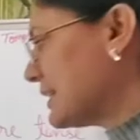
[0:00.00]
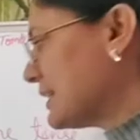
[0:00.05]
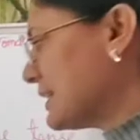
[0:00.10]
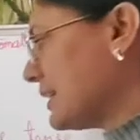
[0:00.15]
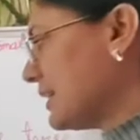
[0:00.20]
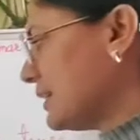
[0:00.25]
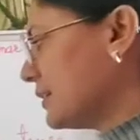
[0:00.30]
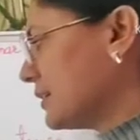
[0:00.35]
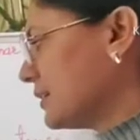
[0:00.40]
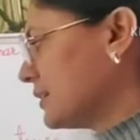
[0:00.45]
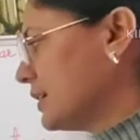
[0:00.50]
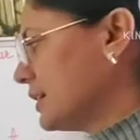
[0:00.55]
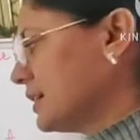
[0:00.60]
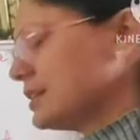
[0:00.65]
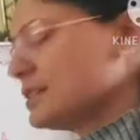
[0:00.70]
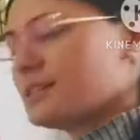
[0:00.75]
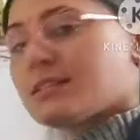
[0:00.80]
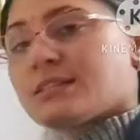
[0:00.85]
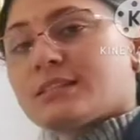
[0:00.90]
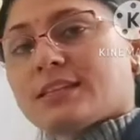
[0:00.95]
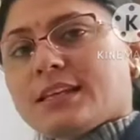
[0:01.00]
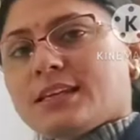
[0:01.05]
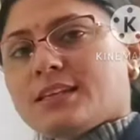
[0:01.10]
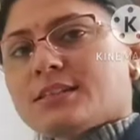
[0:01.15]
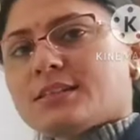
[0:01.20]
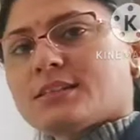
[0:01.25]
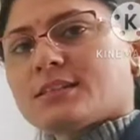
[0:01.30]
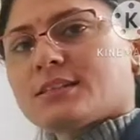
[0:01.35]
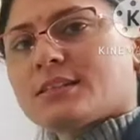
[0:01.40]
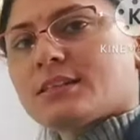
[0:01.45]
See,
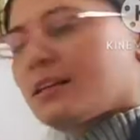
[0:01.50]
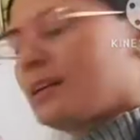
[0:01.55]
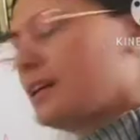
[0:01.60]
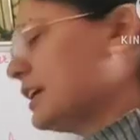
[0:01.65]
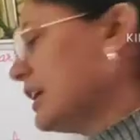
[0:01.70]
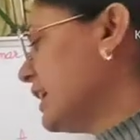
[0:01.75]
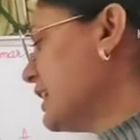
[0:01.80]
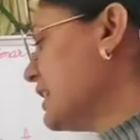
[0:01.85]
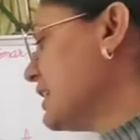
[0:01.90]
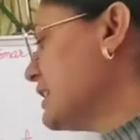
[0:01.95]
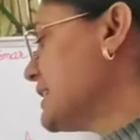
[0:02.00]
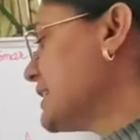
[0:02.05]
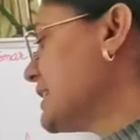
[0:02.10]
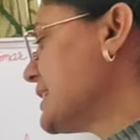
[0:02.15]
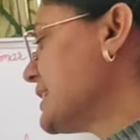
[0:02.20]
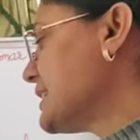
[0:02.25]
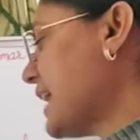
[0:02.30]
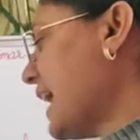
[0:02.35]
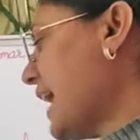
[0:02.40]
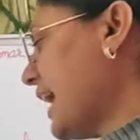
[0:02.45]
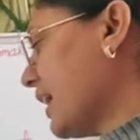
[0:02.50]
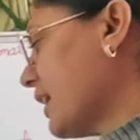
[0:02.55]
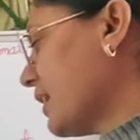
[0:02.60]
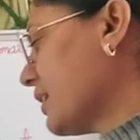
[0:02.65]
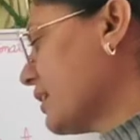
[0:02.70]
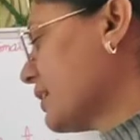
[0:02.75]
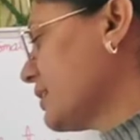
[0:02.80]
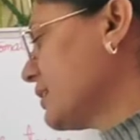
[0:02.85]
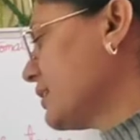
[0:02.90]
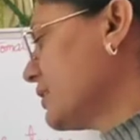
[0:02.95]
sings, sang,
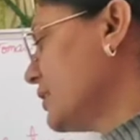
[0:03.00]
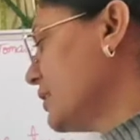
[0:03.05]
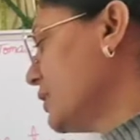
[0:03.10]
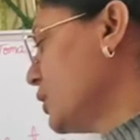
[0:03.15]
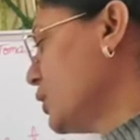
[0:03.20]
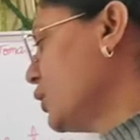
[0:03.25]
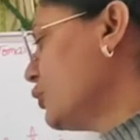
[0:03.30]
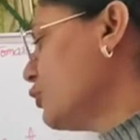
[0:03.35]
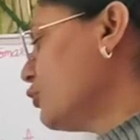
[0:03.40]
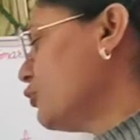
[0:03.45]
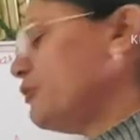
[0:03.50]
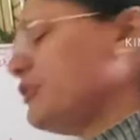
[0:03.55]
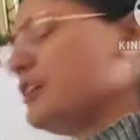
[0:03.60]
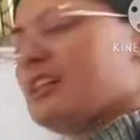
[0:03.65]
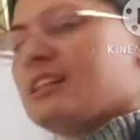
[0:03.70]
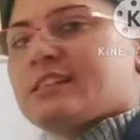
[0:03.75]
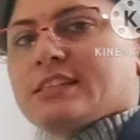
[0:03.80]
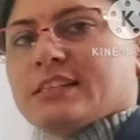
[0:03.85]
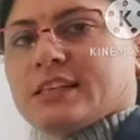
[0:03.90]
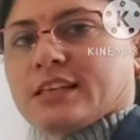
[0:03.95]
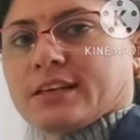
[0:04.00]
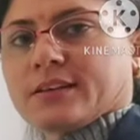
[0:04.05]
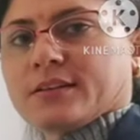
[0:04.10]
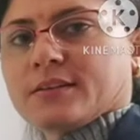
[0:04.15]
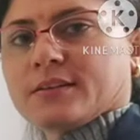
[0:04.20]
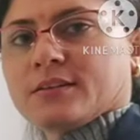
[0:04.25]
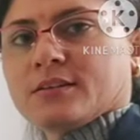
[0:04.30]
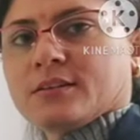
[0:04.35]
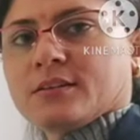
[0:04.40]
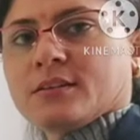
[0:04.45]
will sing.
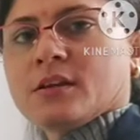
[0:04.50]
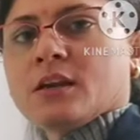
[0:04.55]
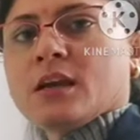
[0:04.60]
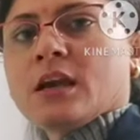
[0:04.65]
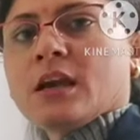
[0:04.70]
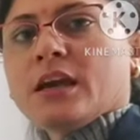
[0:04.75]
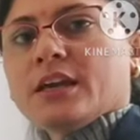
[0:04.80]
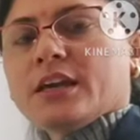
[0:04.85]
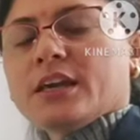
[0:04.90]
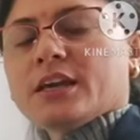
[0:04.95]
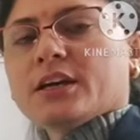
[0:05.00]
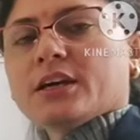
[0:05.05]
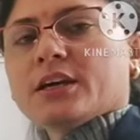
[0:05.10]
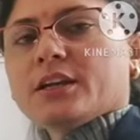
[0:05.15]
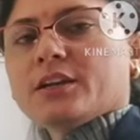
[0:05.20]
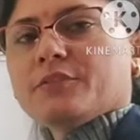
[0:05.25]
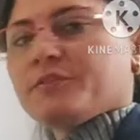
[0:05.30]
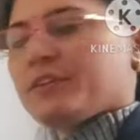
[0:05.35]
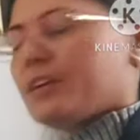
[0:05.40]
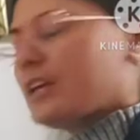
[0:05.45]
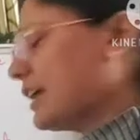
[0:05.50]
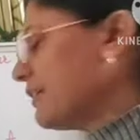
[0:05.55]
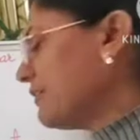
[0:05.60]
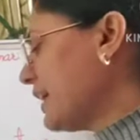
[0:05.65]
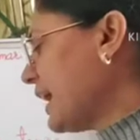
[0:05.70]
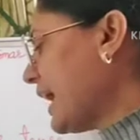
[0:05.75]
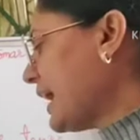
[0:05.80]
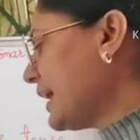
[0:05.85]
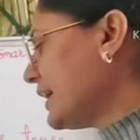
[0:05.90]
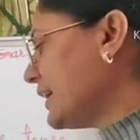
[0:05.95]
Here we have
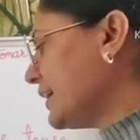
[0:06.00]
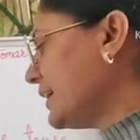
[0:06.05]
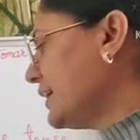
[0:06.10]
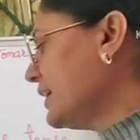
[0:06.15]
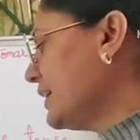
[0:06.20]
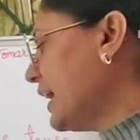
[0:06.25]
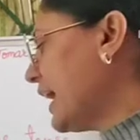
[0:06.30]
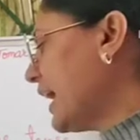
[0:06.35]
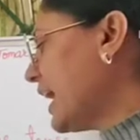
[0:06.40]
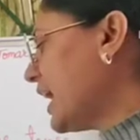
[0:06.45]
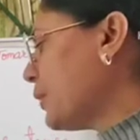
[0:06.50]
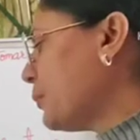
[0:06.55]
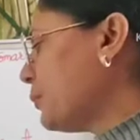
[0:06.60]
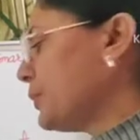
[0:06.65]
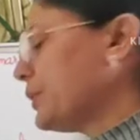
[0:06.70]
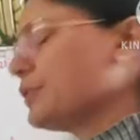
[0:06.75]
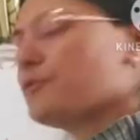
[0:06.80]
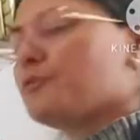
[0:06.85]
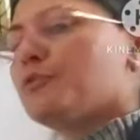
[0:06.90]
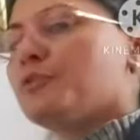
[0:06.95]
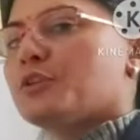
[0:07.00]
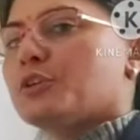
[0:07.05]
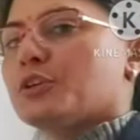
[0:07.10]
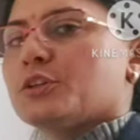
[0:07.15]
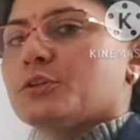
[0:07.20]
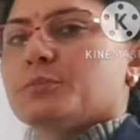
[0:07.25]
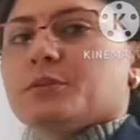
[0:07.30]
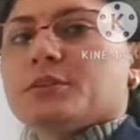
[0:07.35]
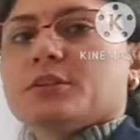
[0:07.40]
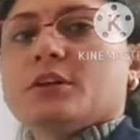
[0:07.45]
added helping
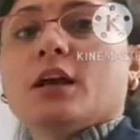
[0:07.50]
verb